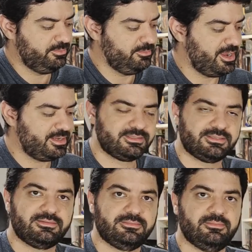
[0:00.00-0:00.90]

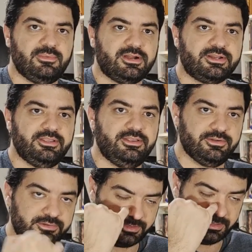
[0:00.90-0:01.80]
max mark
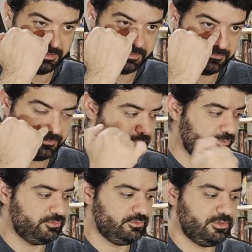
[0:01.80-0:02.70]
here for
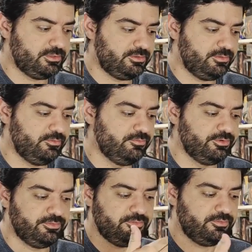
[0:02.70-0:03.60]
you to not
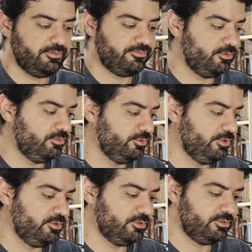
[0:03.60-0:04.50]
overflow
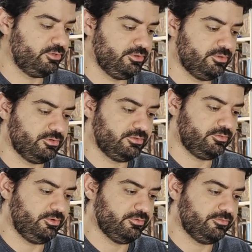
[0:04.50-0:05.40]
your
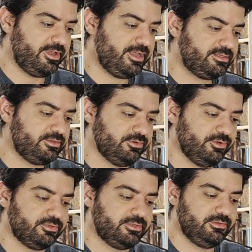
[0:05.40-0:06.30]
vat or
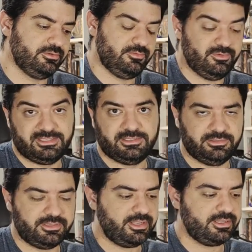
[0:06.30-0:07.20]
your
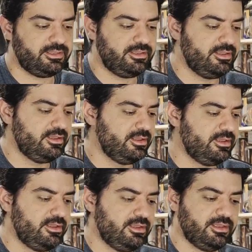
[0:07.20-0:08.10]
resin tank.
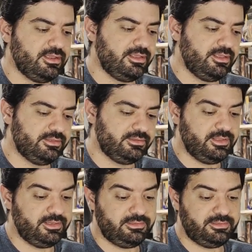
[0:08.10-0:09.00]

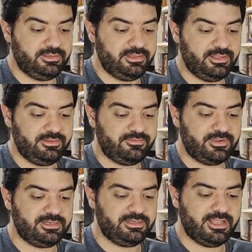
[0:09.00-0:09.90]
They
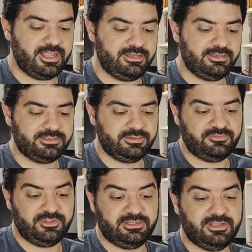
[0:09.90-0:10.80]
finally added
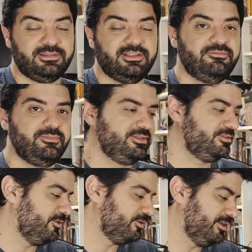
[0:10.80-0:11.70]
something that I've been
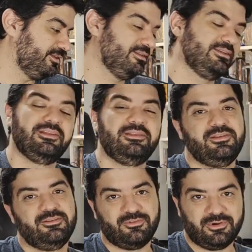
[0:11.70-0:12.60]
talking
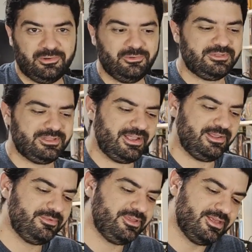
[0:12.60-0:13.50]
for a long
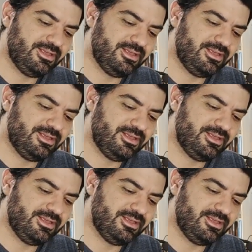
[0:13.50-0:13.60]
time: